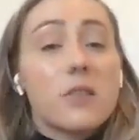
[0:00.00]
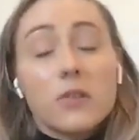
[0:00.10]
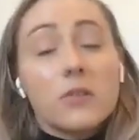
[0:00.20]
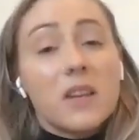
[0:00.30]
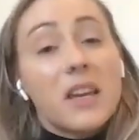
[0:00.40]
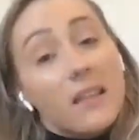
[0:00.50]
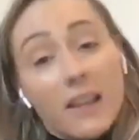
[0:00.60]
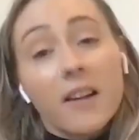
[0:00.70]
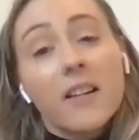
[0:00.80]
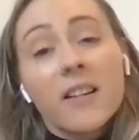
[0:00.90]
that they're doing in
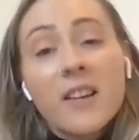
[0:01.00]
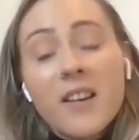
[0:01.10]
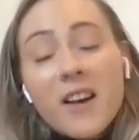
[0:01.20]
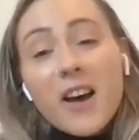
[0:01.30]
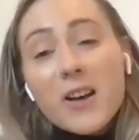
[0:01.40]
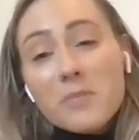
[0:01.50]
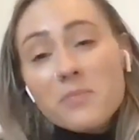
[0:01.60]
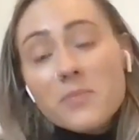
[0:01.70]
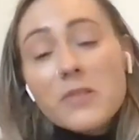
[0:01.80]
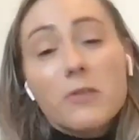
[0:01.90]
there.
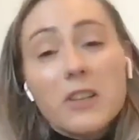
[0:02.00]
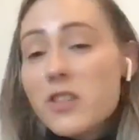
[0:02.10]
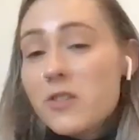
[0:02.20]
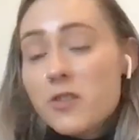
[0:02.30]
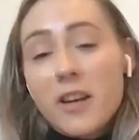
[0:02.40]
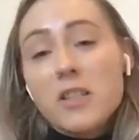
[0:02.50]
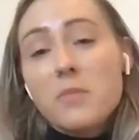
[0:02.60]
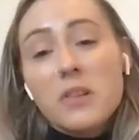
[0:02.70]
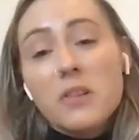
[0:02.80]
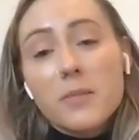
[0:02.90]
It's really just trying to
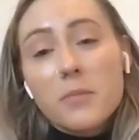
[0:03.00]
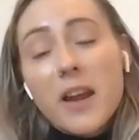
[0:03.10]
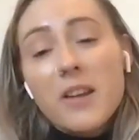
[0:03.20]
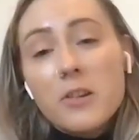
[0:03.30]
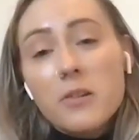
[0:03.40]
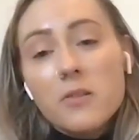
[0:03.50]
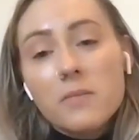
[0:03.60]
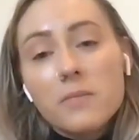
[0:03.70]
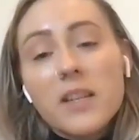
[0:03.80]
build the brand new